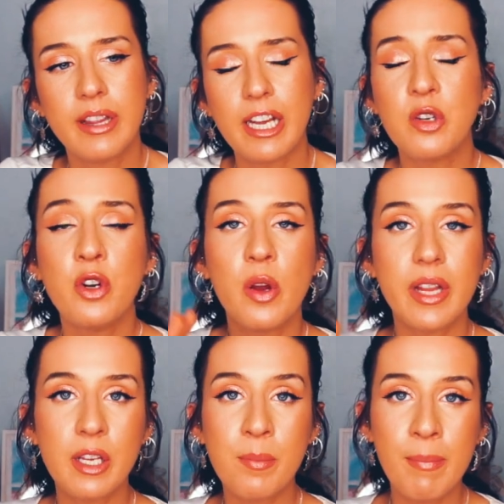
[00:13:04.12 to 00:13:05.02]
that you know
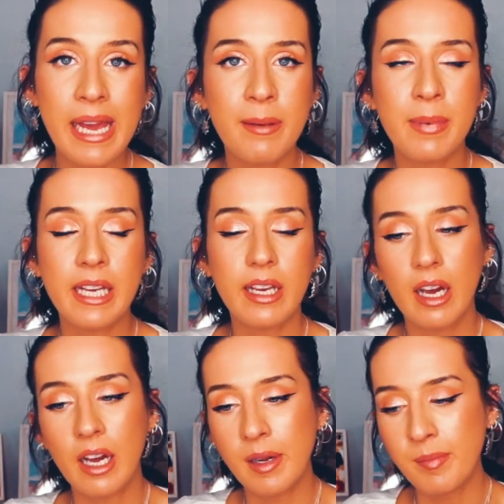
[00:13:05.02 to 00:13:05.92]
that you may be
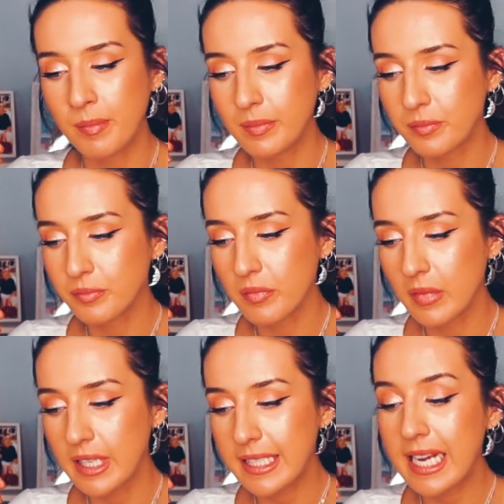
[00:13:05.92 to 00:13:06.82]

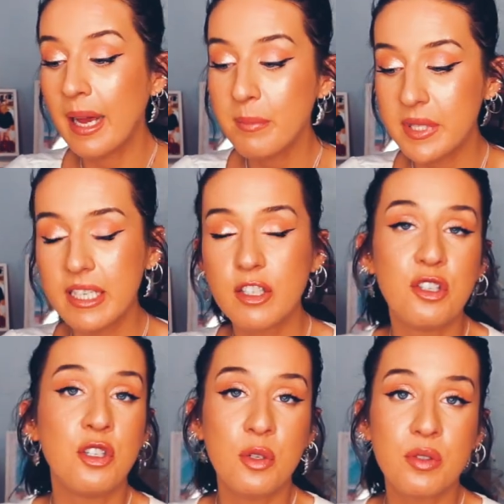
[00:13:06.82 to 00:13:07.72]
tempted to
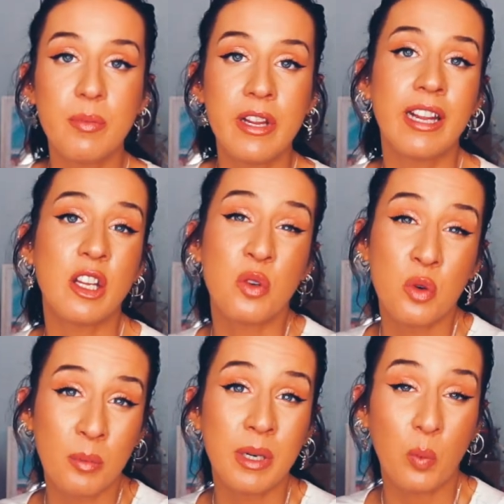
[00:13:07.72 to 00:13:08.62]
do something that you
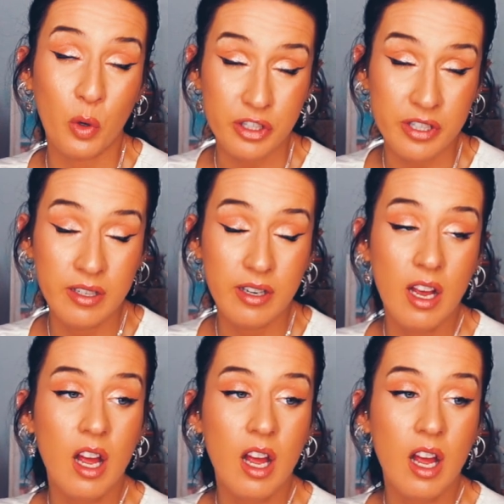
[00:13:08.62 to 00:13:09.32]
normally wouldn't,